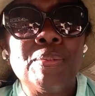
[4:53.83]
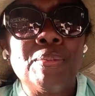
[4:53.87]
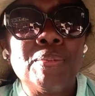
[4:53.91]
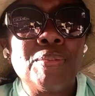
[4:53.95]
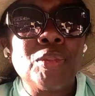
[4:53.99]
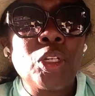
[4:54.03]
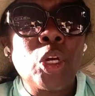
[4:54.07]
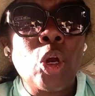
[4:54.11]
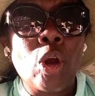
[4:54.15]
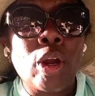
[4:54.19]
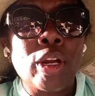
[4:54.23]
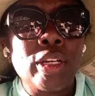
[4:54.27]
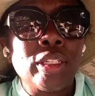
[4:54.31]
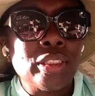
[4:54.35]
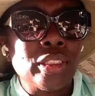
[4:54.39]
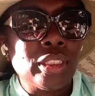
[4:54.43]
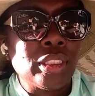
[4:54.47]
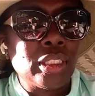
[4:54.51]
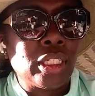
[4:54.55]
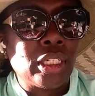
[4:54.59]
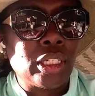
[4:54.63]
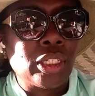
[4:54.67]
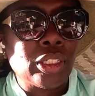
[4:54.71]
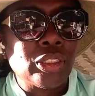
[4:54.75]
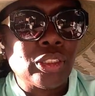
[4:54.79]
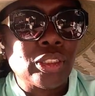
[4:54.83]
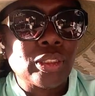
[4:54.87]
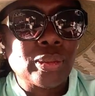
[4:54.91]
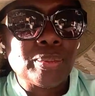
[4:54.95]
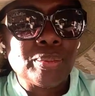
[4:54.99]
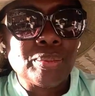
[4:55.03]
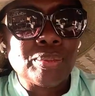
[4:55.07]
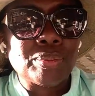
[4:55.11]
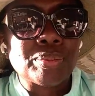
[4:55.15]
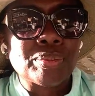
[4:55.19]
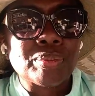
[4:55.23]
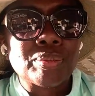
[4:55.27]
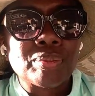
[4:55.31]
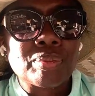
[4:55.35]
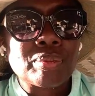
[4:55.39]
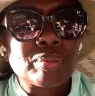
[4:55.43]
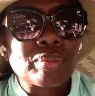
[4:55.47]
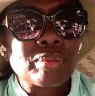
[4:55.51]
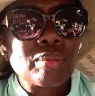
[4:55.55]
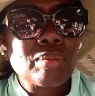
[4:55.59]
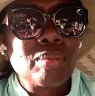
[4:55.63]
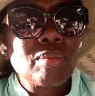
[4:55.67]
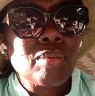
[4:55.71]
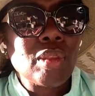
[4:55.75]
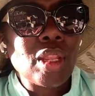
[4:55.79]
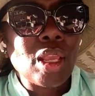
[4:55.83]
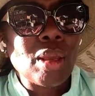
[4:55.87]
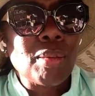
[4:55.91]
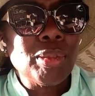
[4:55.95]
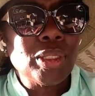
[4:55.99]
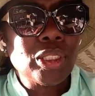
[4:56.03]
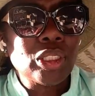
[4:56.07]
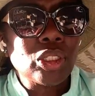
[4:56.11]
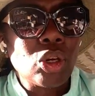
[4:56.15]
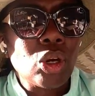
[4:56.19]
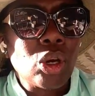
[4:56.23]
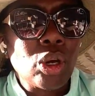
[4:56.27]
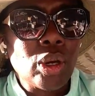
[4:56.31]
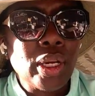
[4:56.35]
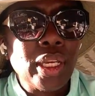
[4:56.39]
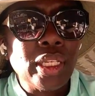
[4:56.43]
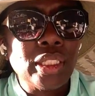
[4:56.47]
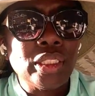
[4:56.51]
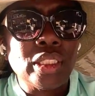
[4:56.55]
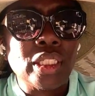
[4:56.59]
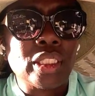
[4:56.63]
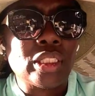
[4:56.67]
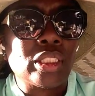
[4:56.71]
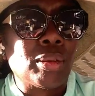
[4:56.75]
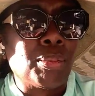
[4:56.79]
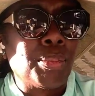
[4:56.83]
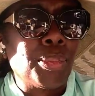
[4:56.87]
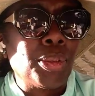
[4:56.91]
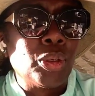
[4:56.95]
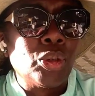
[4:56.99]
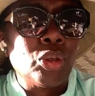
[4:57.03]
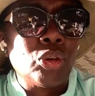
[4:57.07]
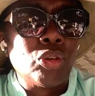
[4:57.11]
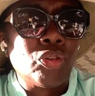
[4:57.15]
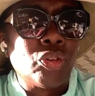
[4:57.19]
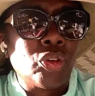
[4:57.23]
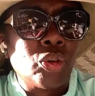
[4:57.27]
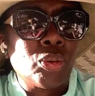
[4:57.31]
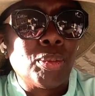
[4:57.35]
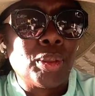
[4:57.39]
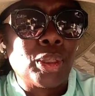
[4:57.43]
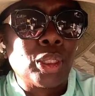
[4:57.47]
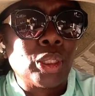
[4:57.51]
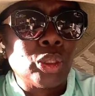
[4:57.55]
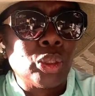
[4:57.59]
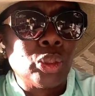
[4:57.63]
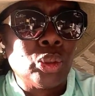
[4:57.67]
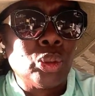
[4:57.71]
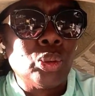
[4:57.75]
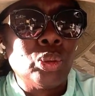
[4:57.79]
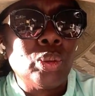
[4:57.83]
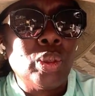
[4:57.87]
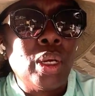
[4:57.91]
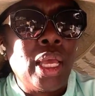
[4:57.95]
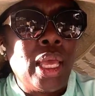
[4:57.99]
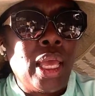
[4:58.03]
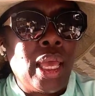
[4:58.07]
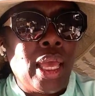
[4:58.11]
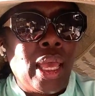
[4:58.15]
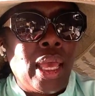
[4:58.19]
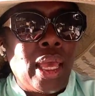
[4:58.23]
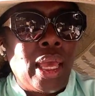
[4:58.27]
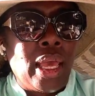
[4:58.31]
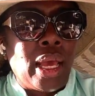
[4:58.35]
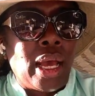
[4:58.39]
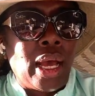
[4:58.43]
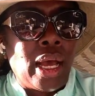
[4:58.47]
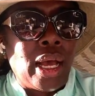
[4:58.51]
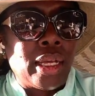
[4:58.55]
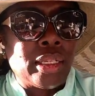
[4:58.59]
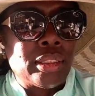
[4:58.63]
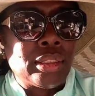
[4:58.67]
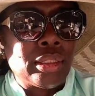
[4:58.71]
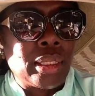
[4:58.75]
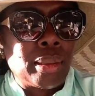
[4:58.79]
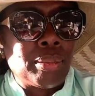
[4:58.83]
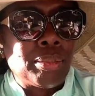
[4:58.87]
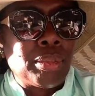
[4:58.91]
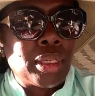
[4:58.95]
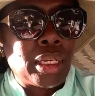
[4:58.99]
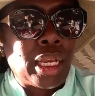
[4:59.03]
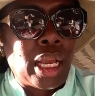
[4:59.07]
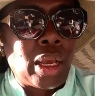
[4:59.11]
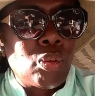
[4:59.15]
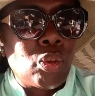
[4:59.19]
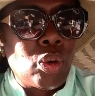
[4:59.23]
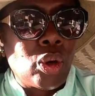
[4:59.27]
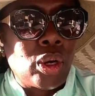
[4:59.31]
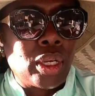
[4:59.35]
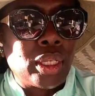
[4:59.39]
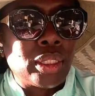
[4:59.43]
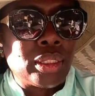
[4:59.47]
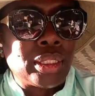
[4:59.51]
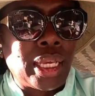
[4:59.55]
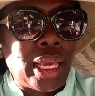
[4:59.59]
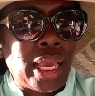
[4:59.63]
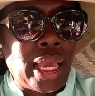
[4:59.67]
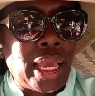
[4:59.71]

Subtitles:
garden centers. Muscari is just a beautiful blue. something I wanted to